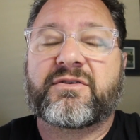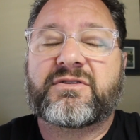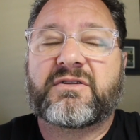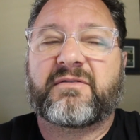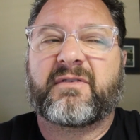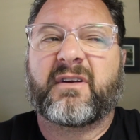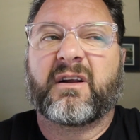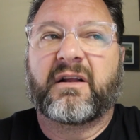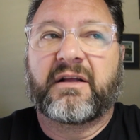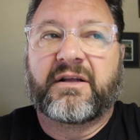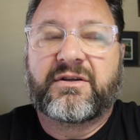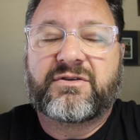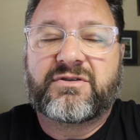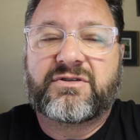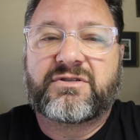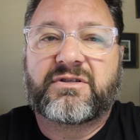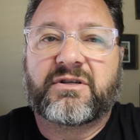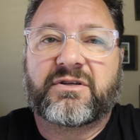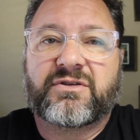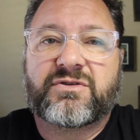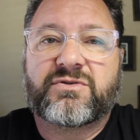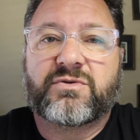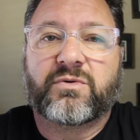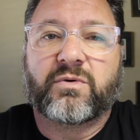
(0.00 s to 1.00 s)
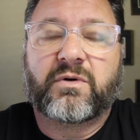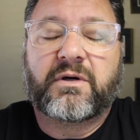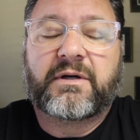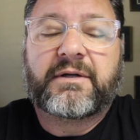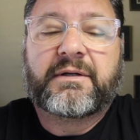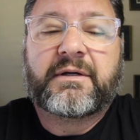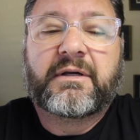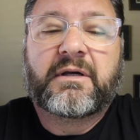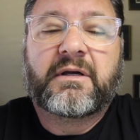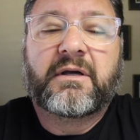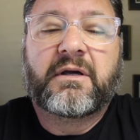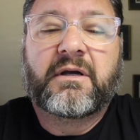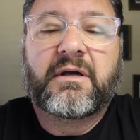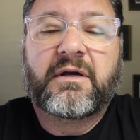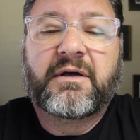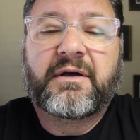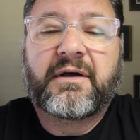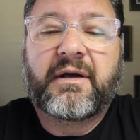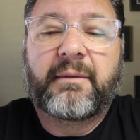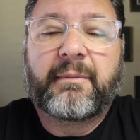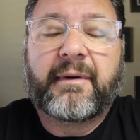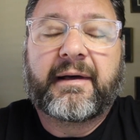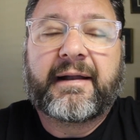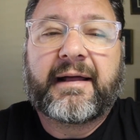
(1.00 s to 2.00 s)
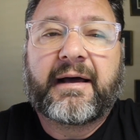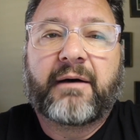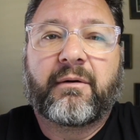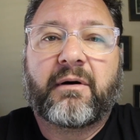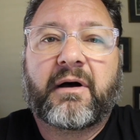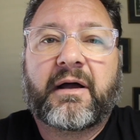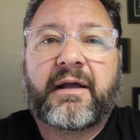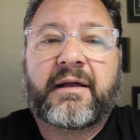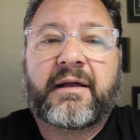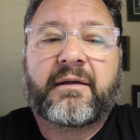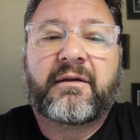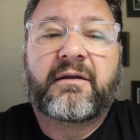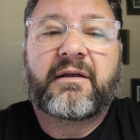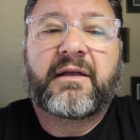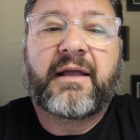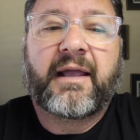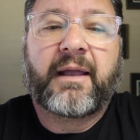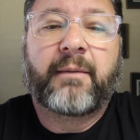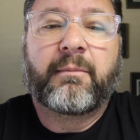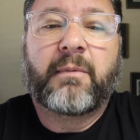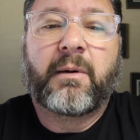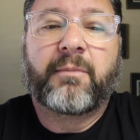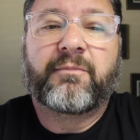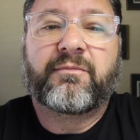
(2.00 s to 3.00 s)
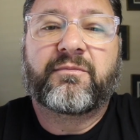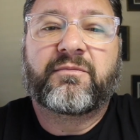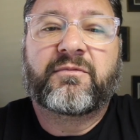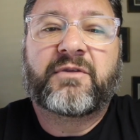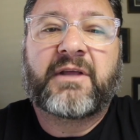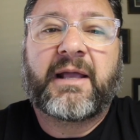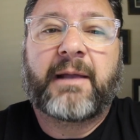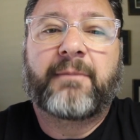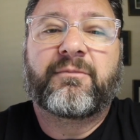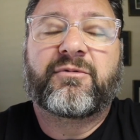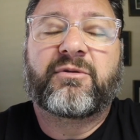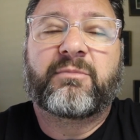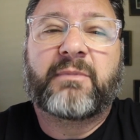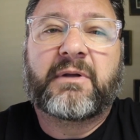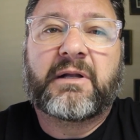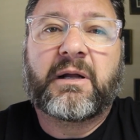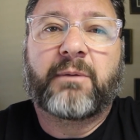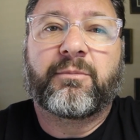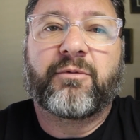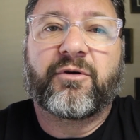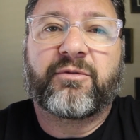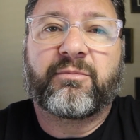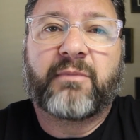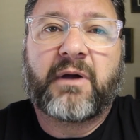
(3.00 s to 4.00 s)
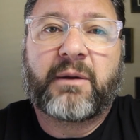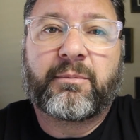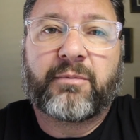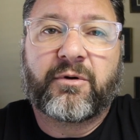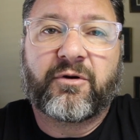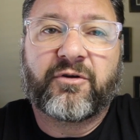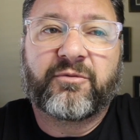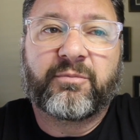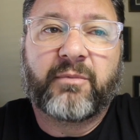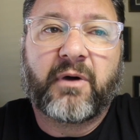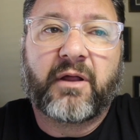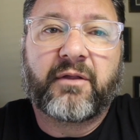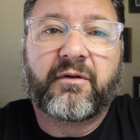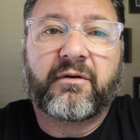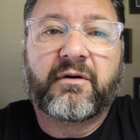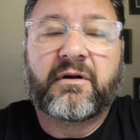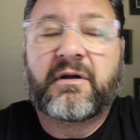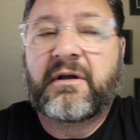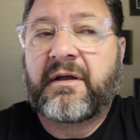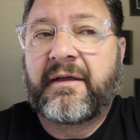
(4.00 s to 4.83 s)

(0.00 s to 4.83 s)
It's a fairly interesting story about how I came up, came to meet up with my birth mother.